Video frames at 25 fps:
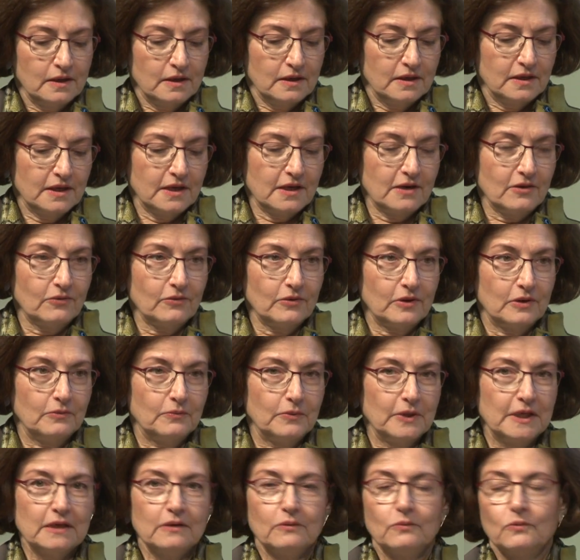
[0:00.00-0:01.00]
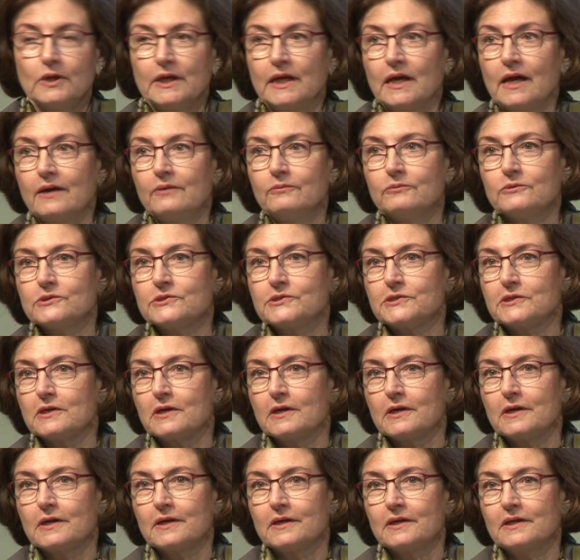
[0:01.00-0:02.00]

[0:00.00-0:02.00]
Now, when, when I was uh,